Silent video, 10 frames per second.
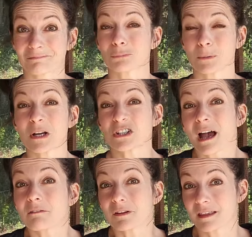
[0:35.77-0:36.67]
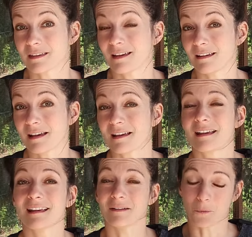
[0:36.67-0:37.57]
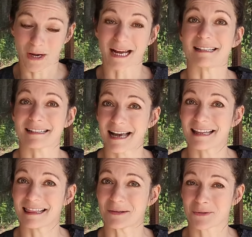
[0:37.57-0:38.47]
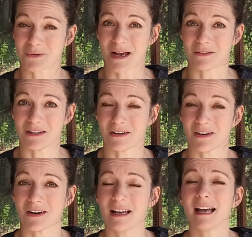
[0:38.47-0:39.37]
pretty much everything when I design things around here.